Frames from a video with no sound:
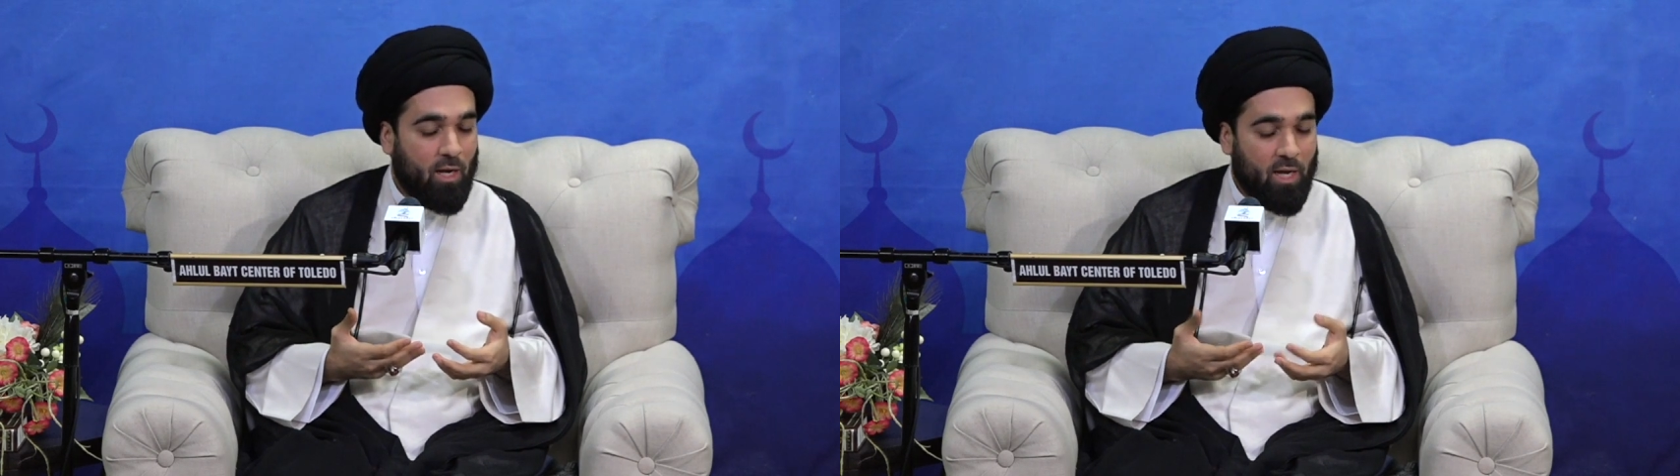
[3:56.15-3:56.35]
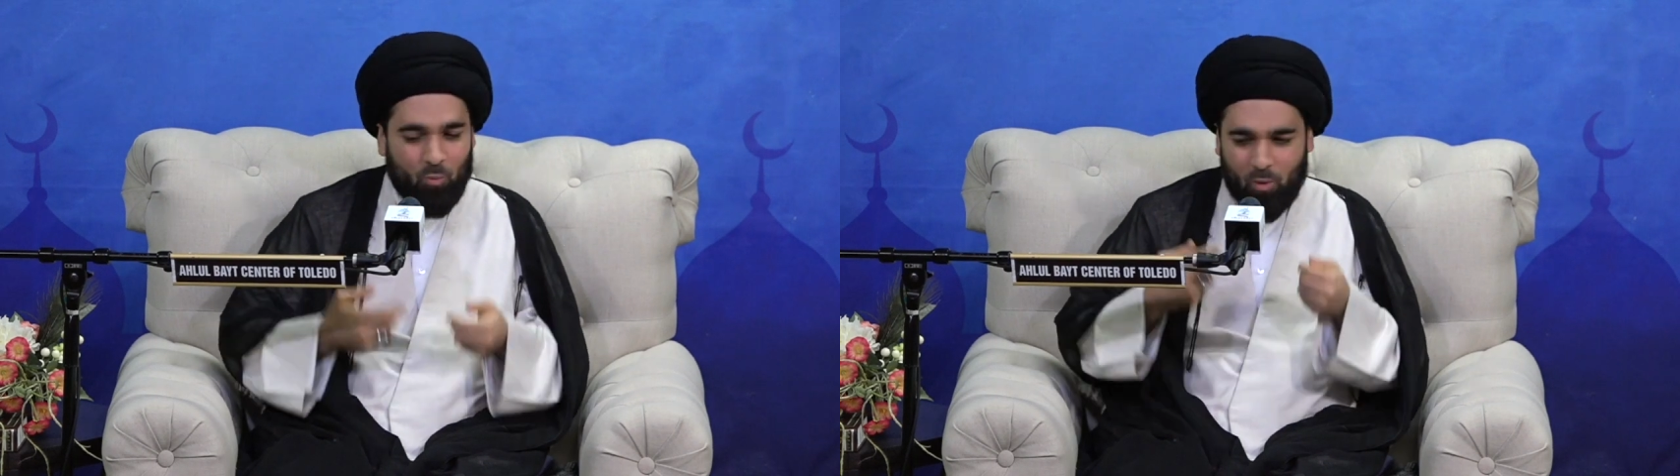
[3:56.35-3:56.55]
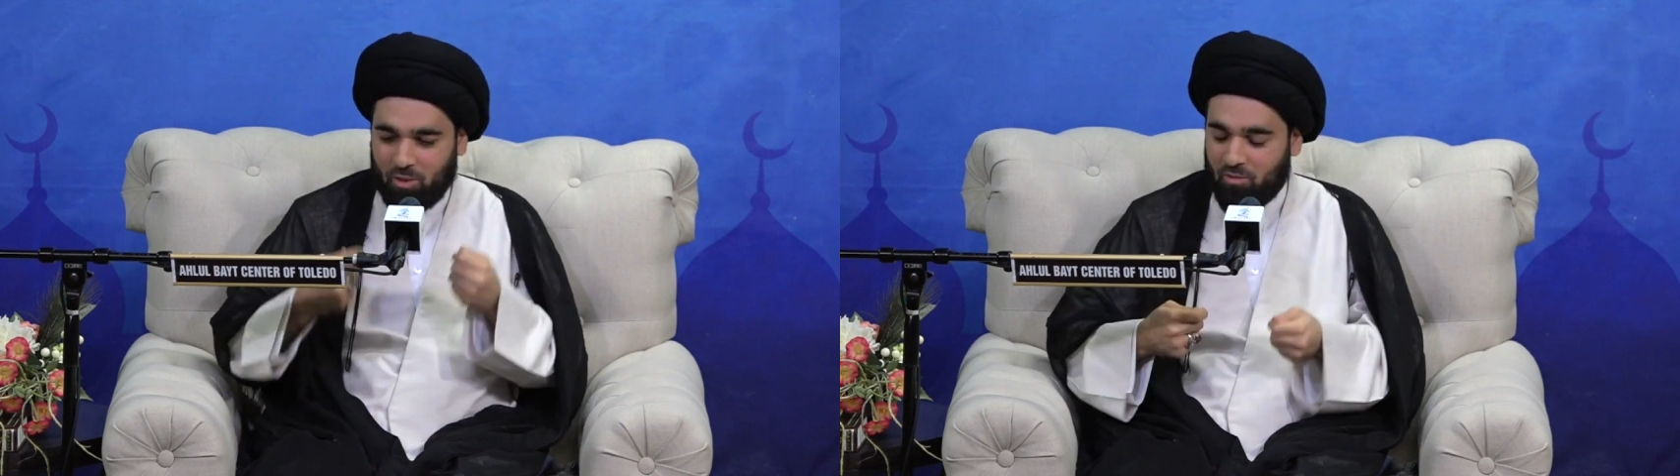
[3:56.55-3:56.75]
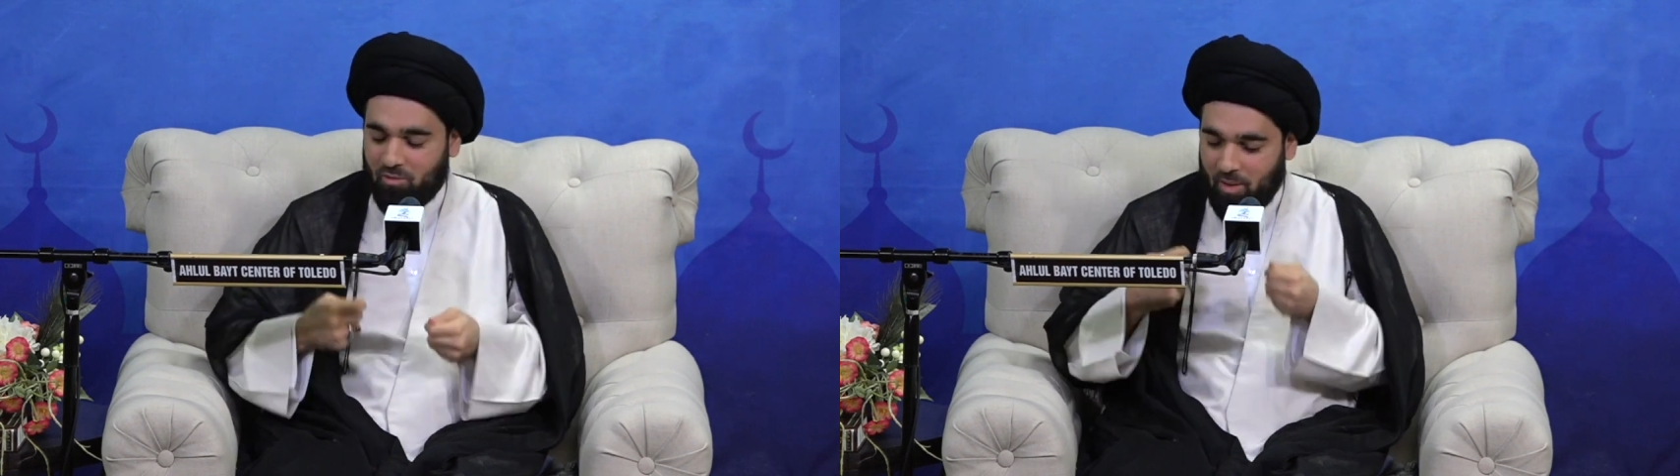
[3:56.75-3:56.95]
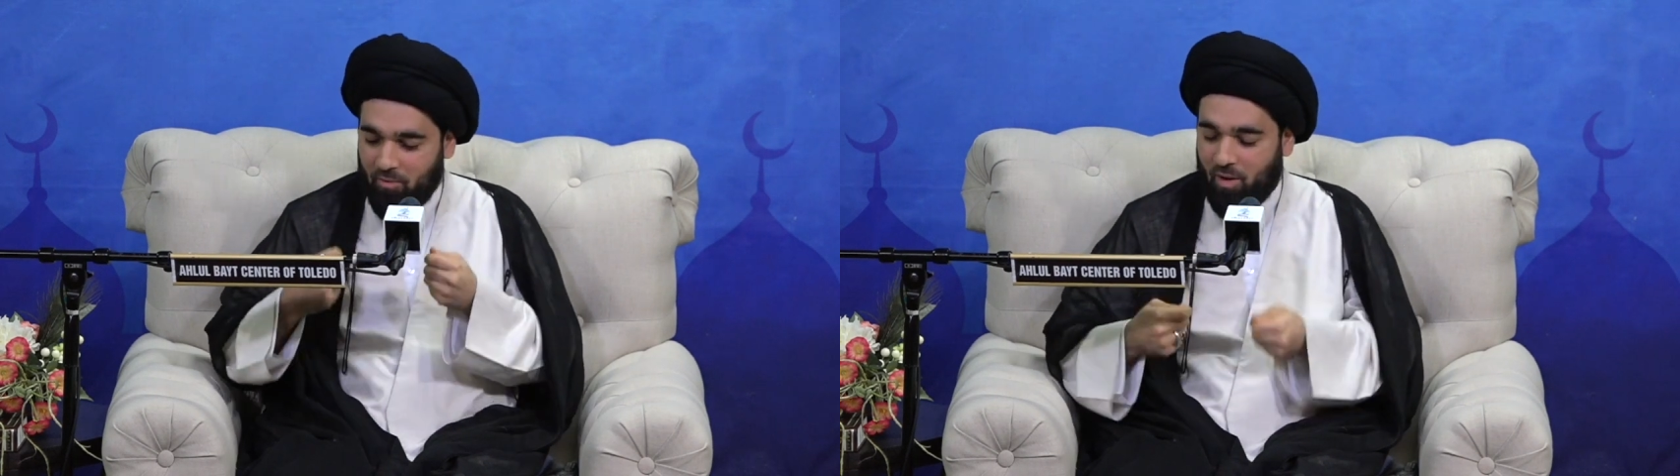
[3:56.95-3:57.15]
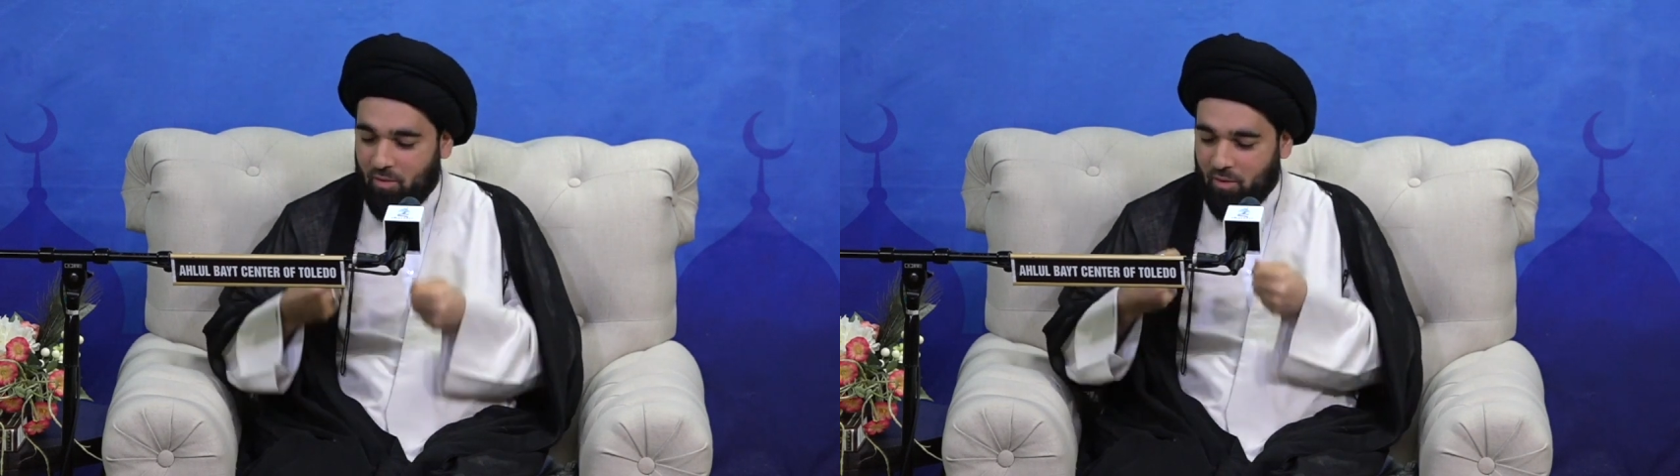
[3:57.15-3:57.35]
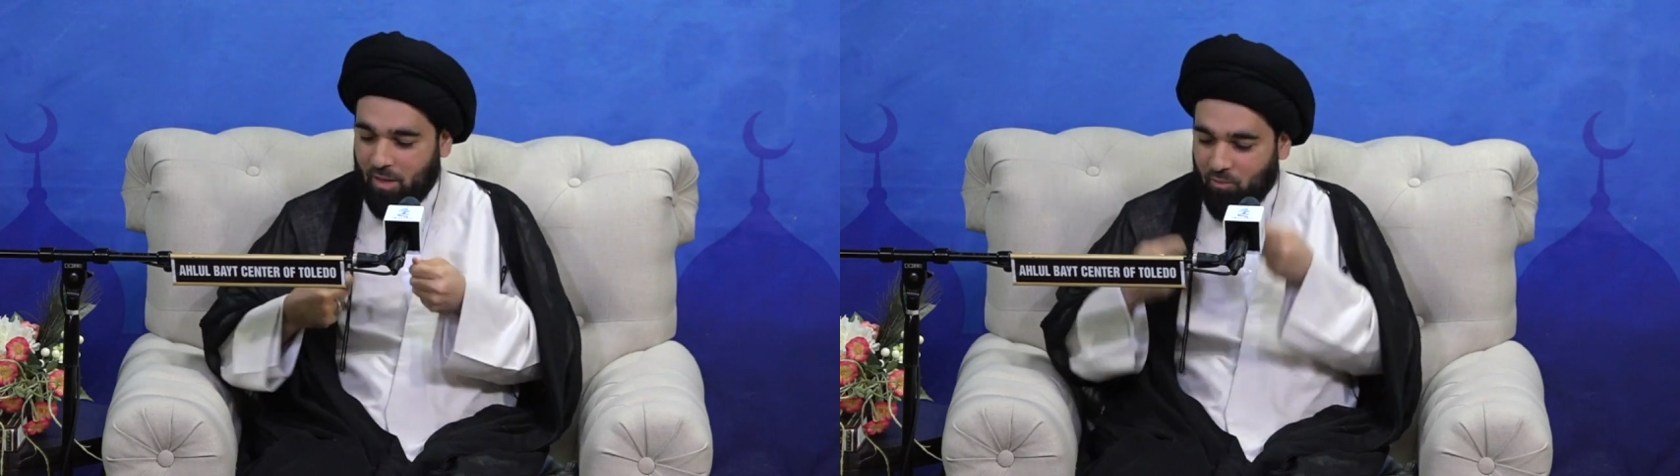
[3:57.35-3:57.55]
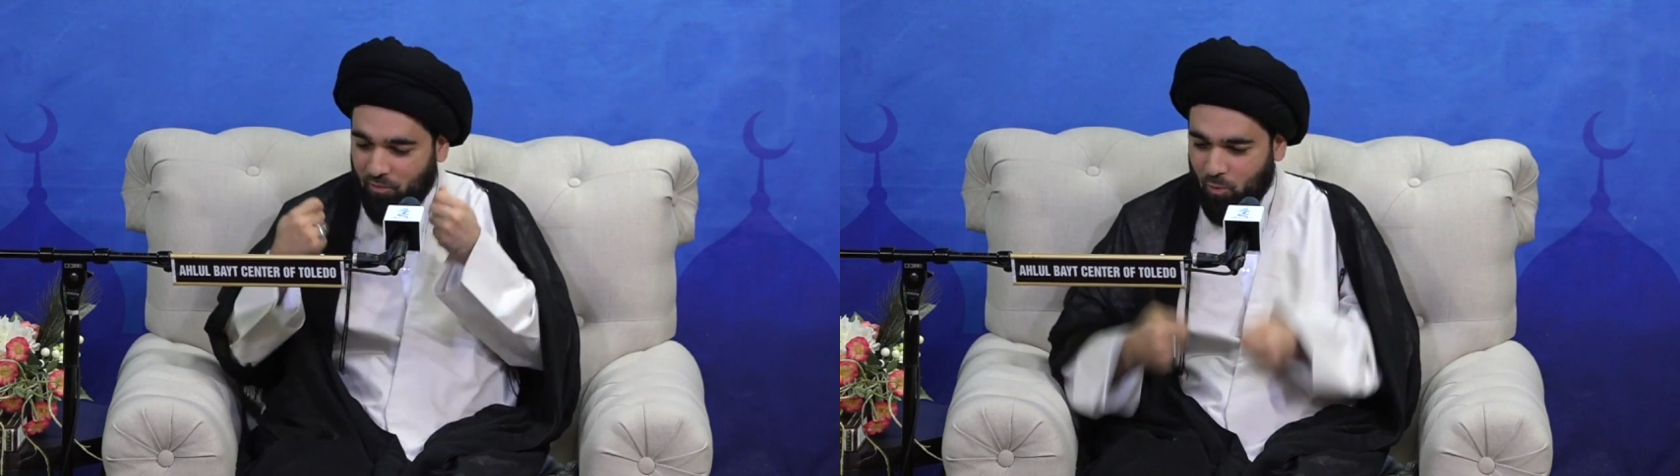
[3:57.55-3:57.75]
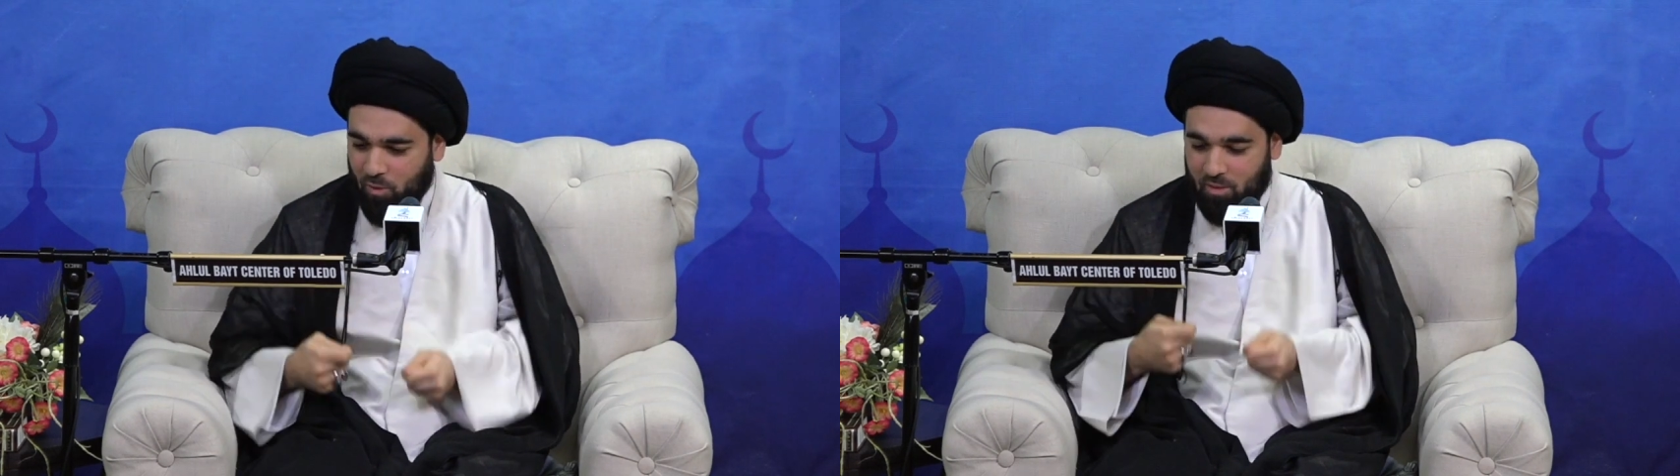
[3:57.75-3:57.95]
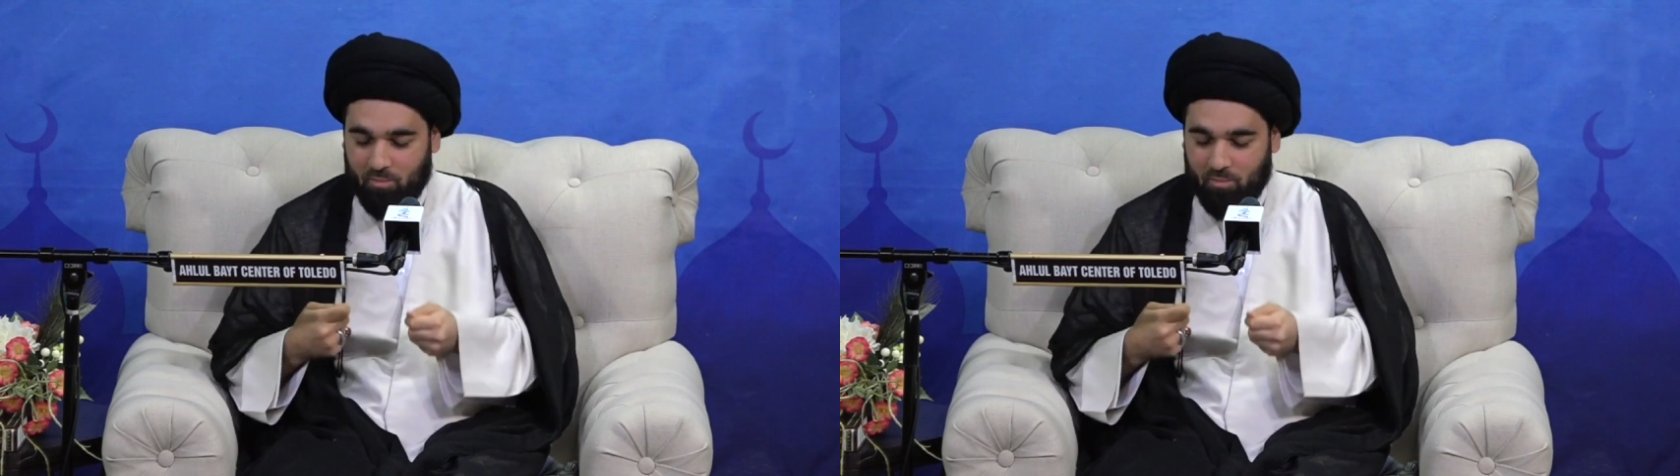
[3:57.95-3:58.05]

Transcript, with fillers: I wish if my father had forced